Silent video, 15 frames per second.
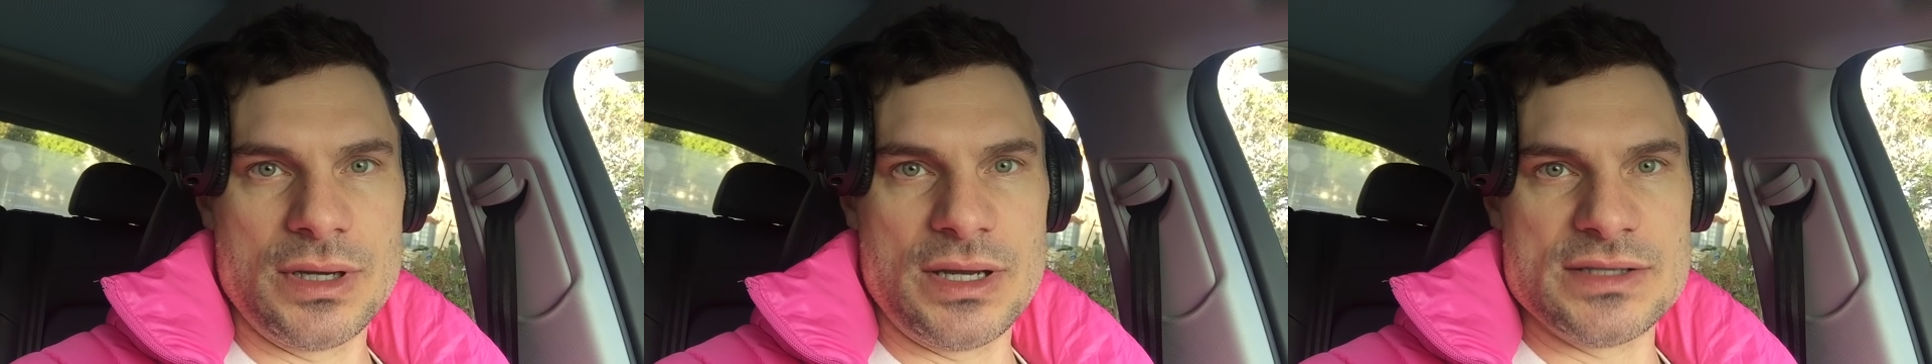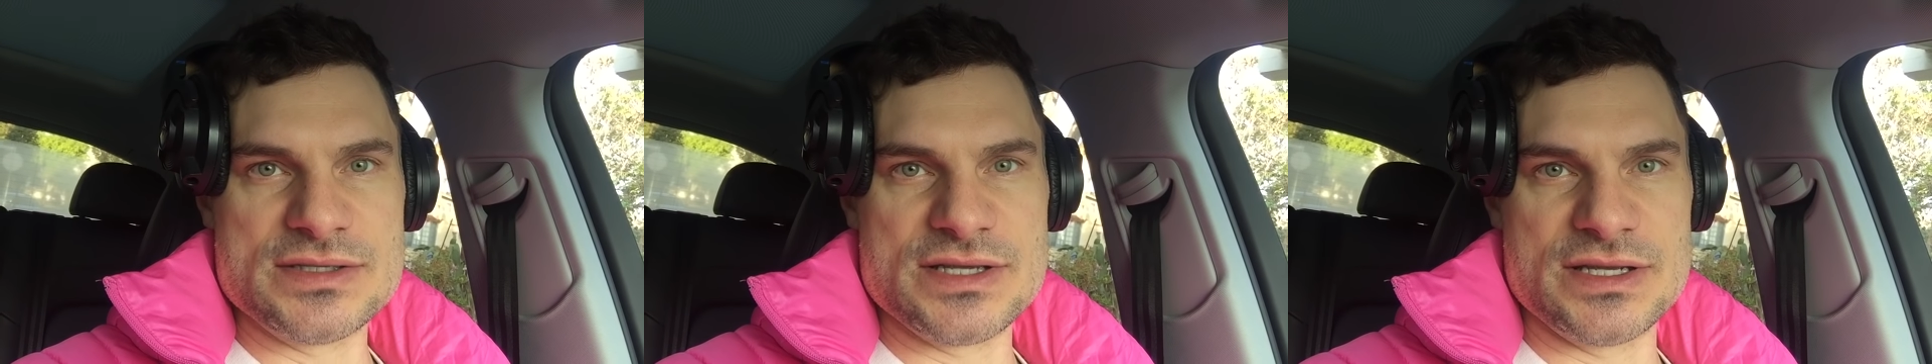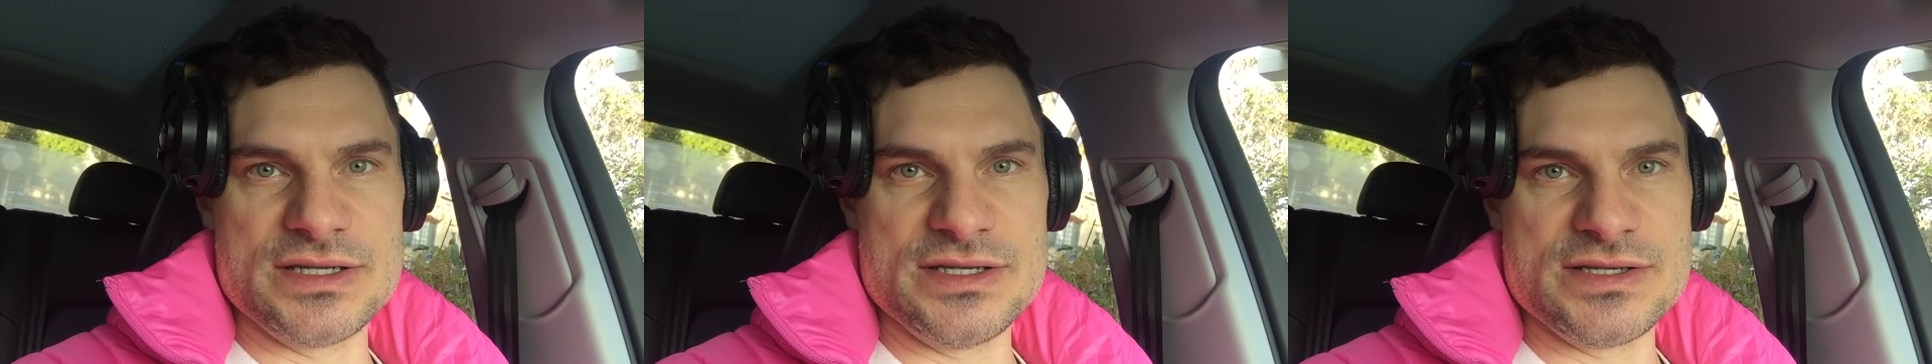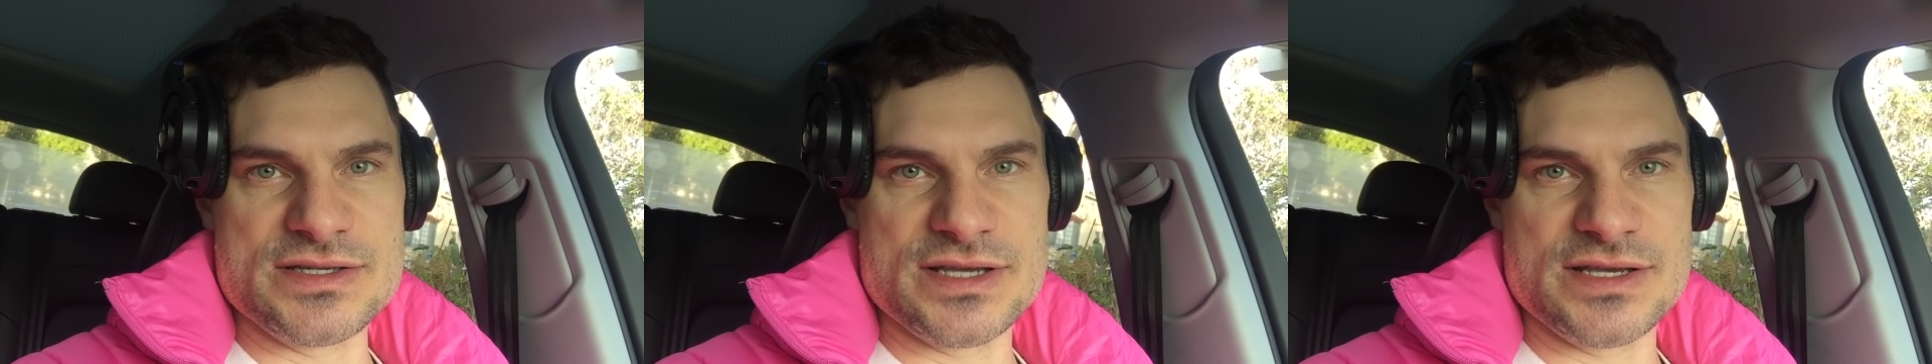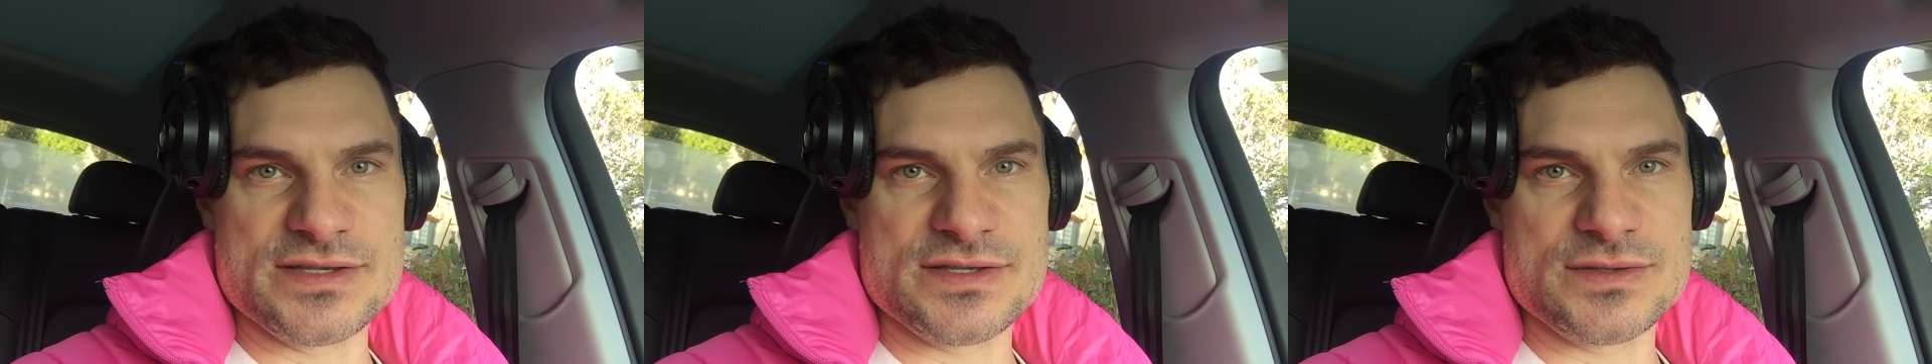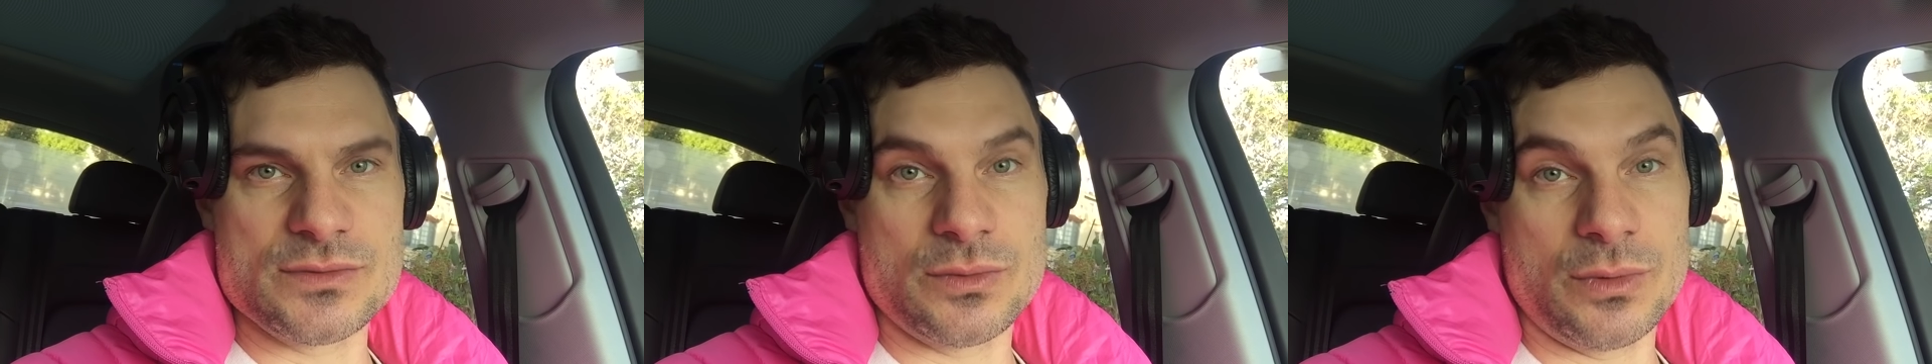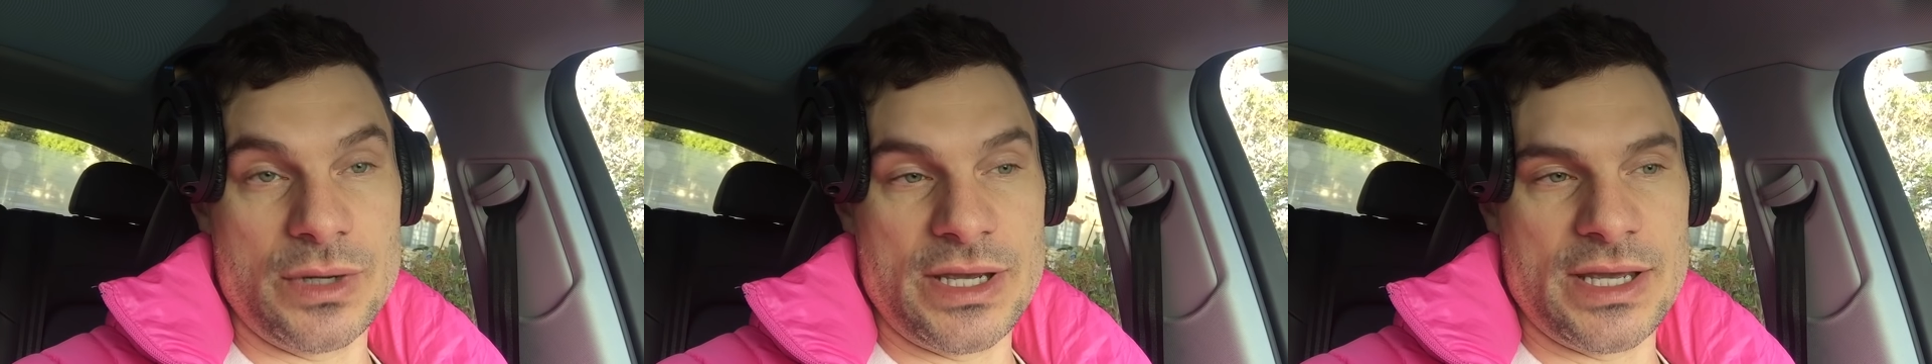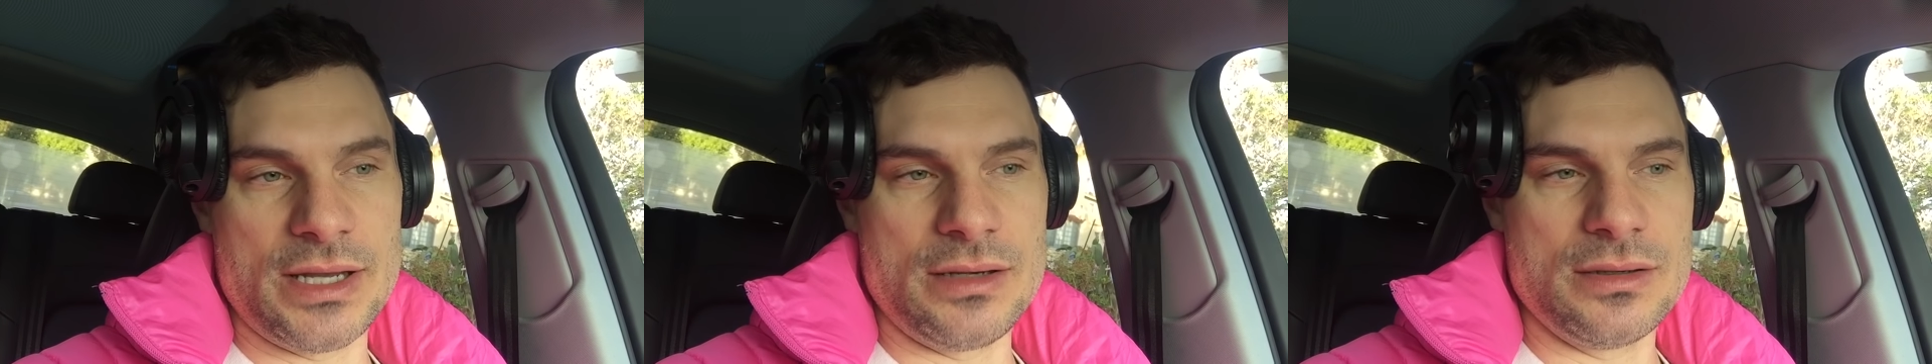And then he says,
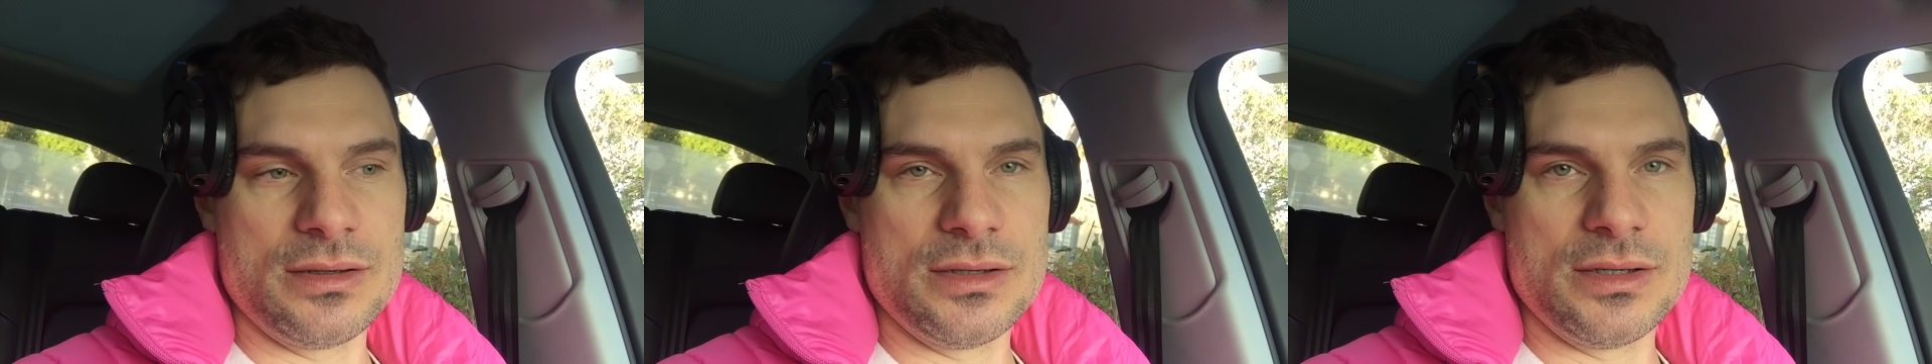well,